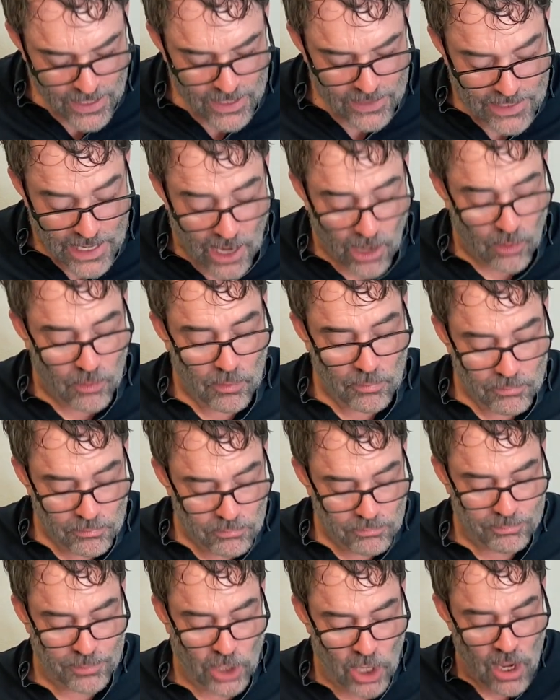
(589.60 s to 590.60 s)
Now,
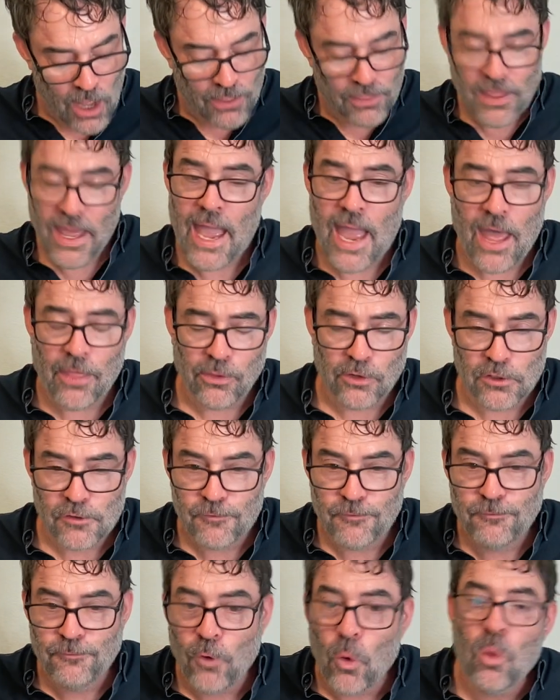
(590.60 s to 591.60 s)
beyond that,
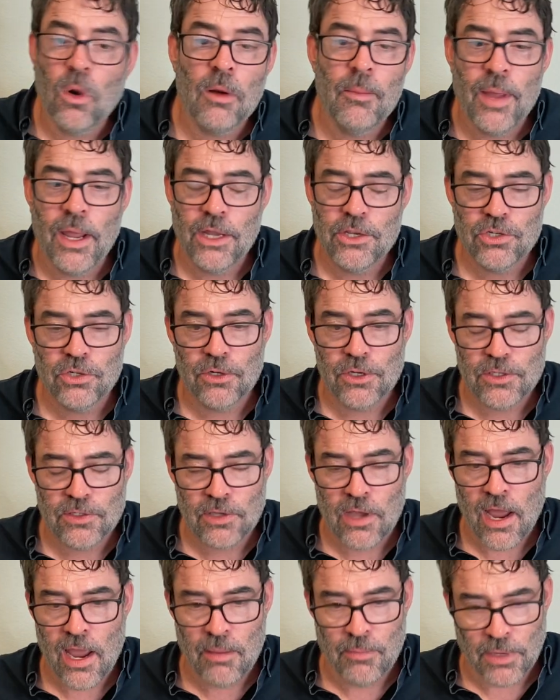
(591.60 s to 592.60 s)
there's 4 major
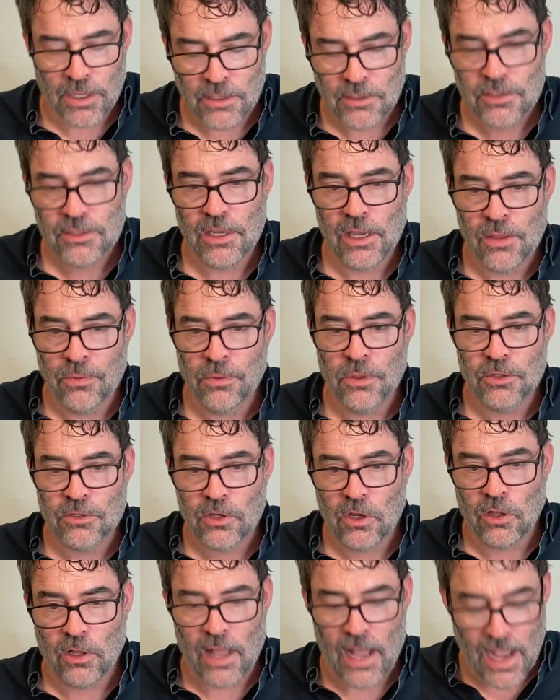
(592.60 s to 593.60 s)
assignments in this
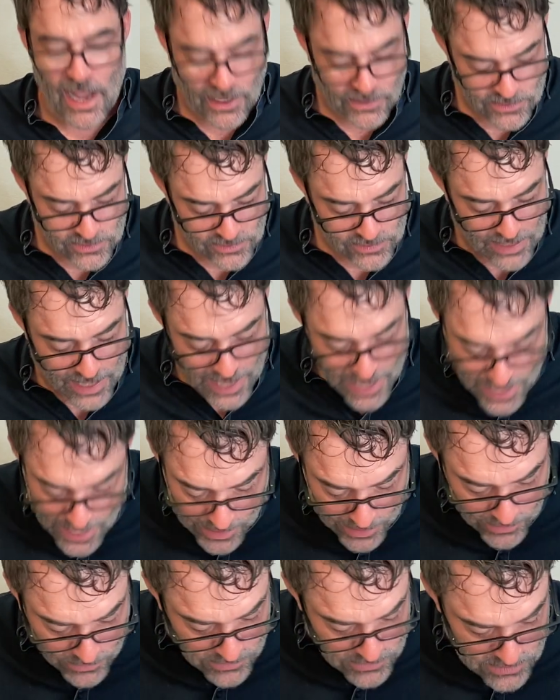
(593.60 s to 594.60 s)
class,
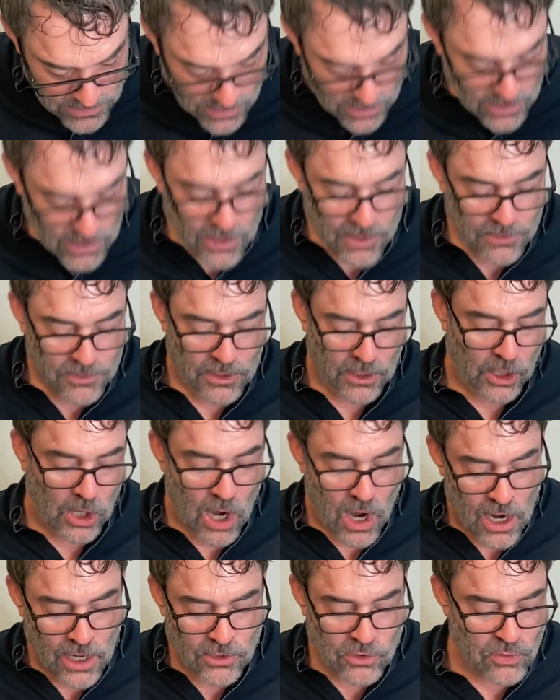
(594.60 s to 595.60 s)
and the
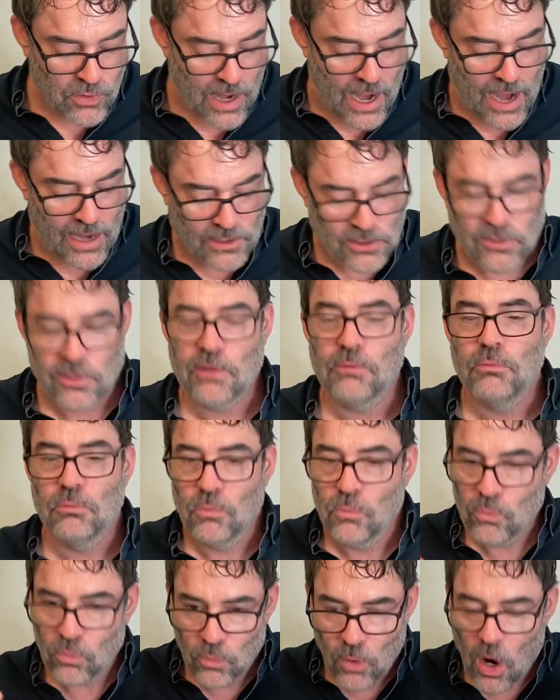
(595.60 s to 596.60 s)
contracts
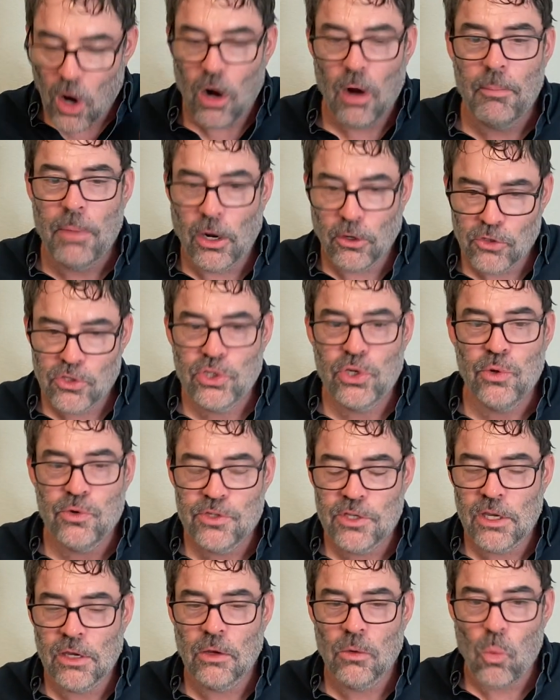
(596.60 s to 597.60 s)
are about
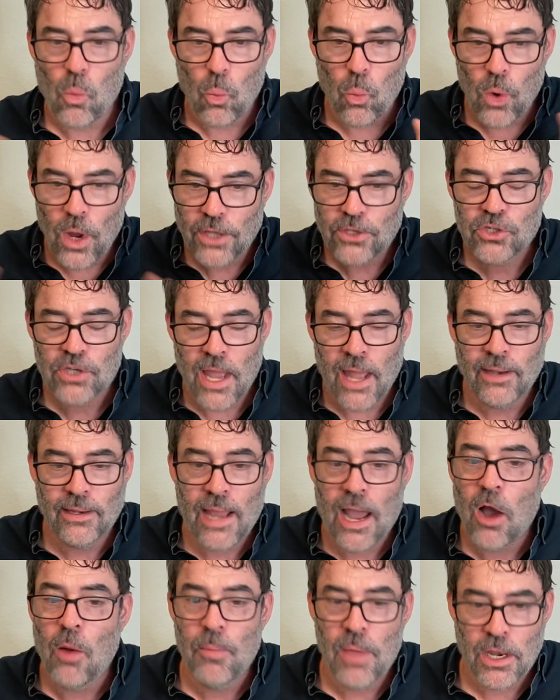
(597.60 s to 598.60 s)
choosing which and
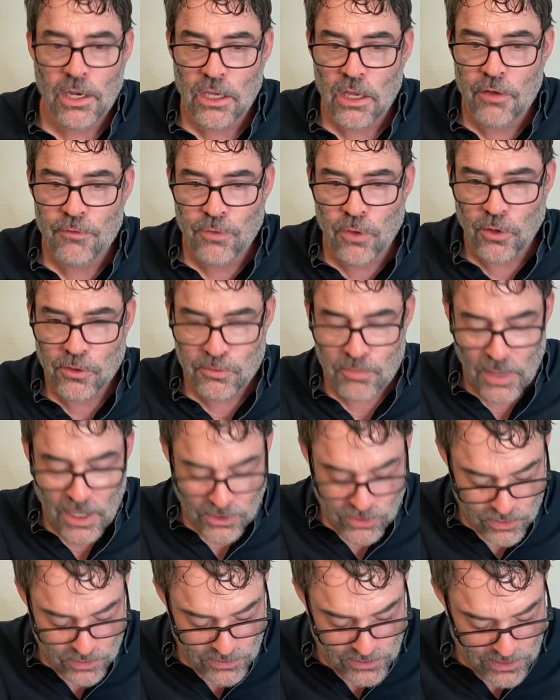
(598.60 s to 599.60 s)
how many of those
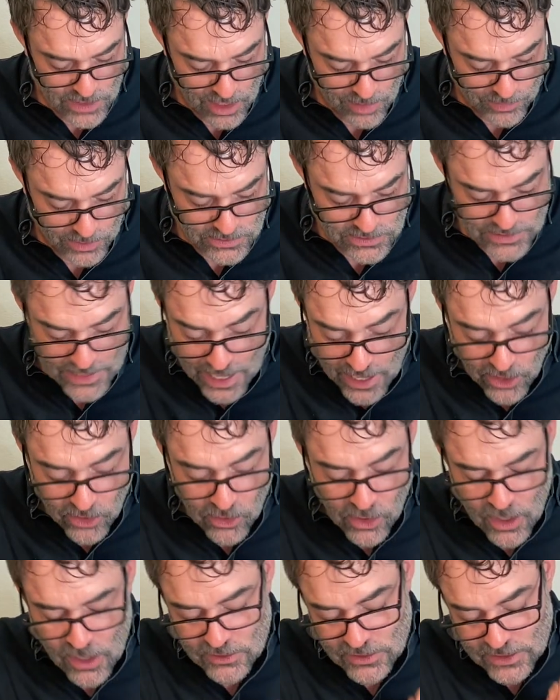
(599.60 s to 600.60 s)
major assignments.
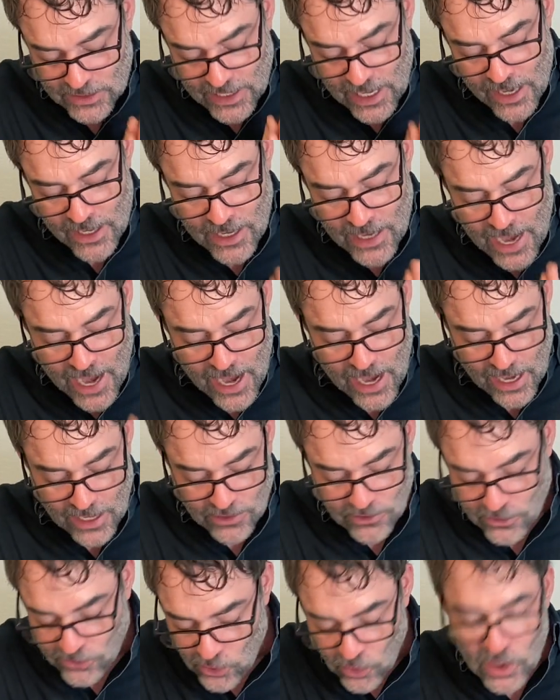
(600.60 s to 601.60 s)
Now, to get an A,
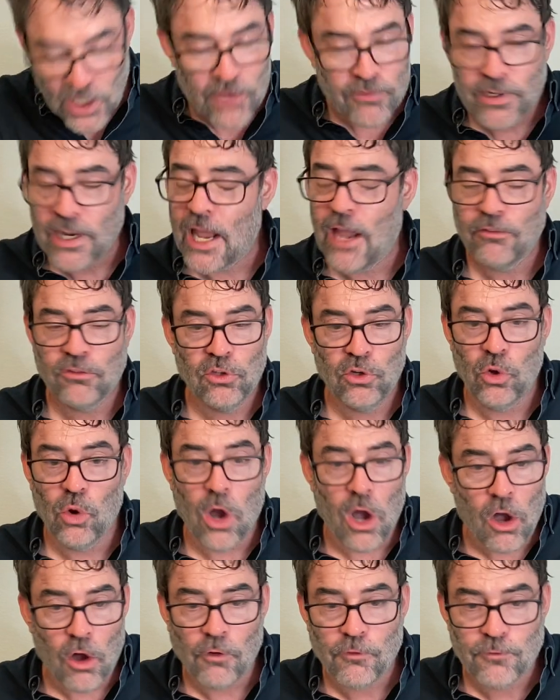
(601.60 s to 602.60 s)
you don't even have to do
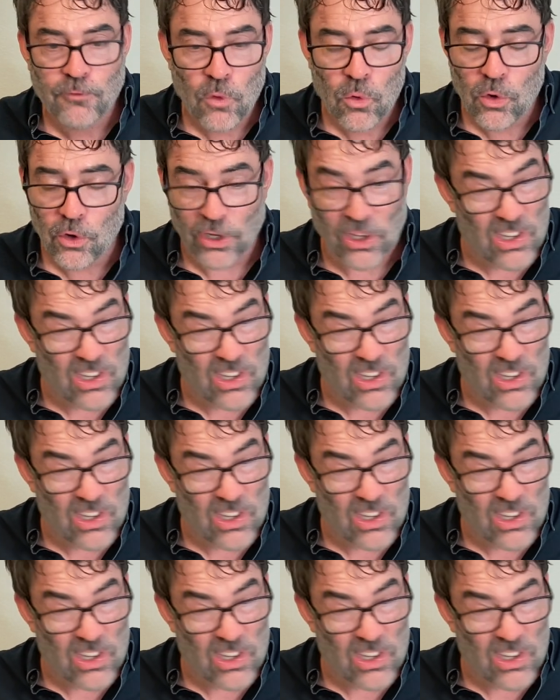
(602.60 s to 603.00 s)
all 4.